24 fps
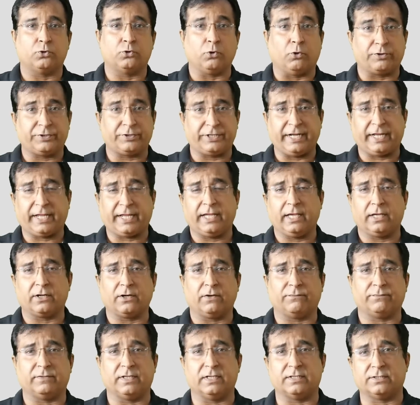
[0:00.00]
So take care
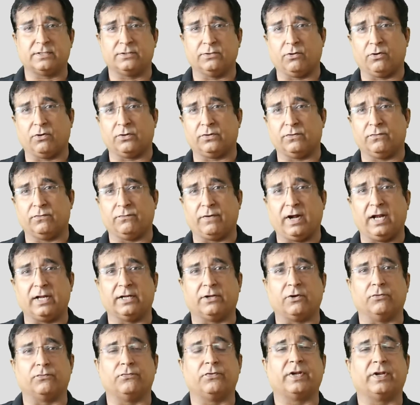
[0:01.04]
of this note
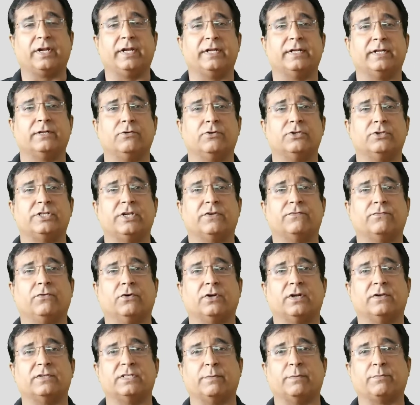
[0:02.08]
while configuring logic
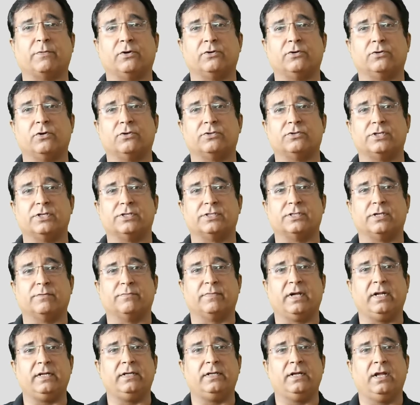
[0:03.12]
for a subcontrol
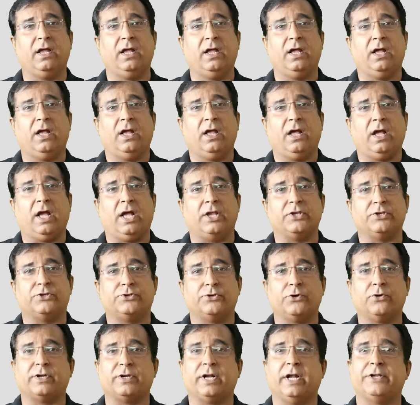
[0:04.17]
system and
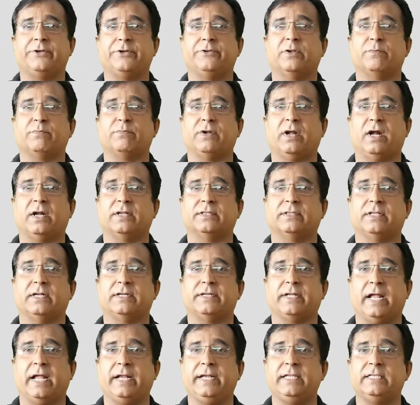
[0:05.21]
ensure at your plant
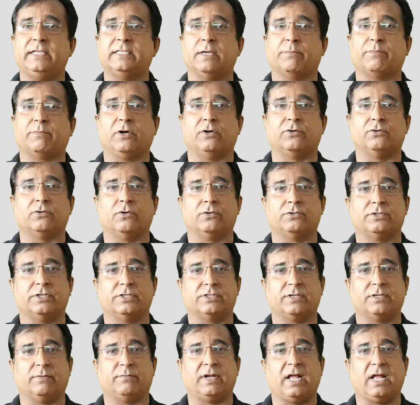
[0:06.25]
that any subcontrol
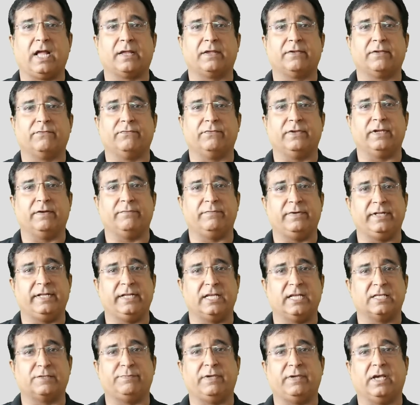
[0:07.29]
system like
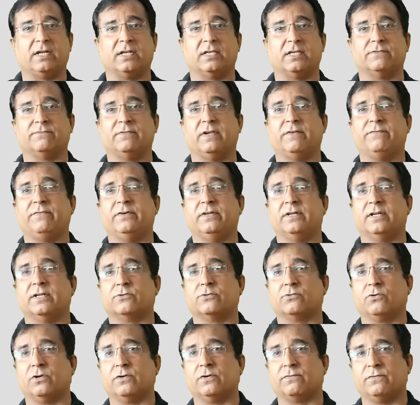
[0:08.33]
VFD, SPRS, wave feeder,
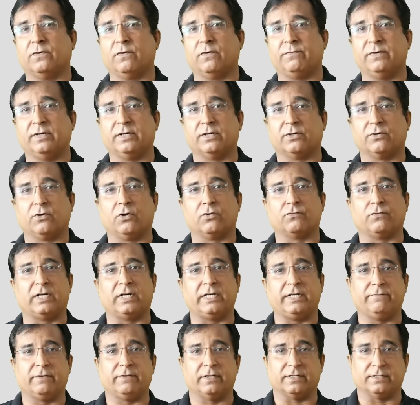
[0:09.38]
solar flow feeder or
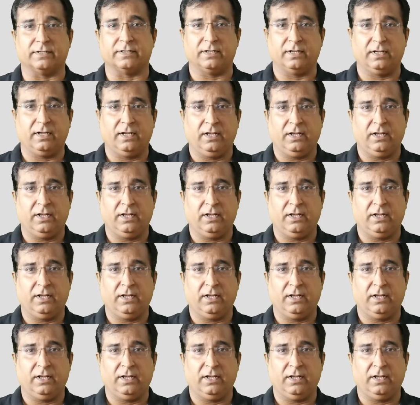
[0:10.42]
whatever,